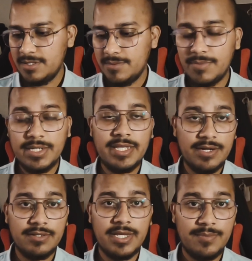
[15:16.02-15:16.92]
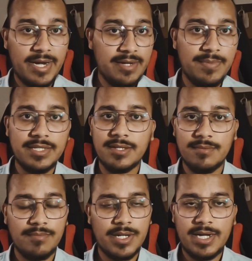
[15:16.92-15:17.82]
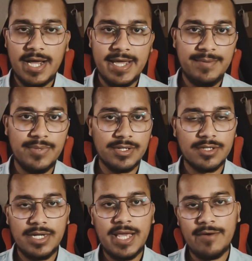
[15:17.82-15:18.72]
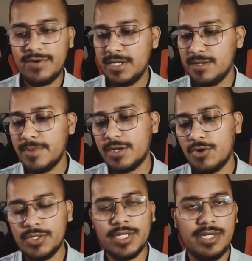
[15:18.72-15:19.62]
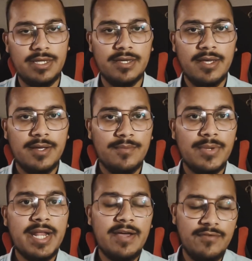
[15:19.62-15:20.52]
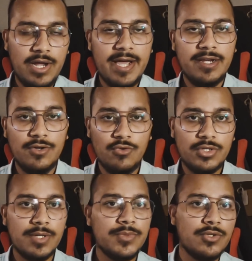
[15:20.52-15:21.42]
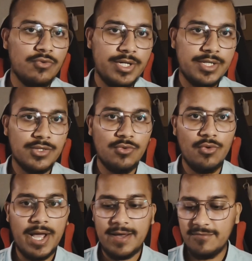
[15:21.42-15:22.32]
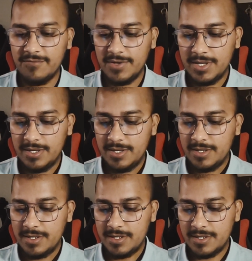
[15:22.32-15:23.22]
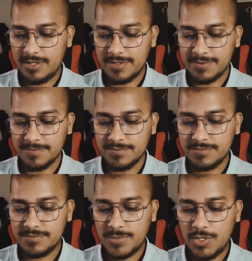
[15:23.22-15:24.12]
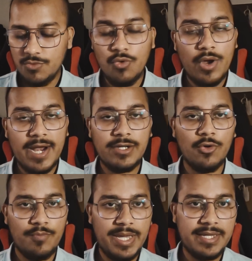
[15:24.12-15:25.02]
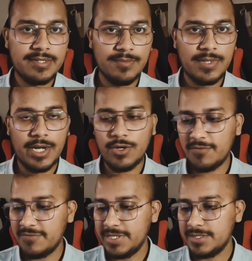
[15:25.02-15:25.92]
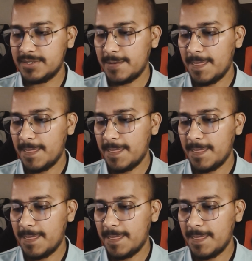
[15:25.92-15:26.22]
But there might be some, but I personally haven't come across any. But I know some students who had to pay some kind of fees.